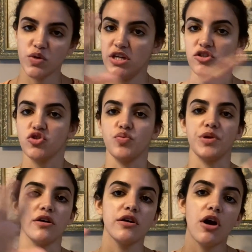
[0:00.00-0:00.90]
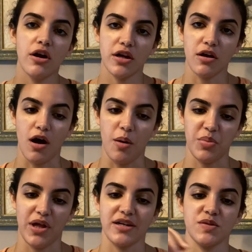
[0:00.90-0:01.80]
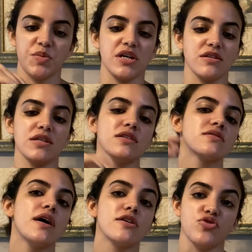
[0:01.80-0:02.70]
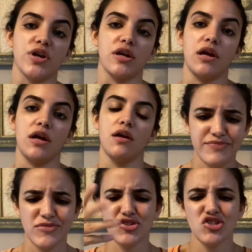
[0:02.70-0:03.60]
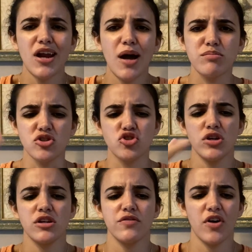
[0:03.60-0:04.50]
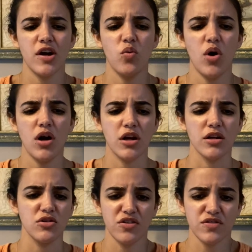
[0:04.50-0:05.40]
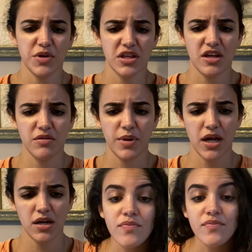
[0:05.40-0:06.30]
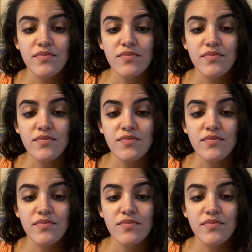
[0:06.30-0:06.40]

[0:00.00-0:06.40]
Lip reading: with his superiority complex because he's not drinking. Shut up, just drink your fucking water. You don't have to make a thing about it.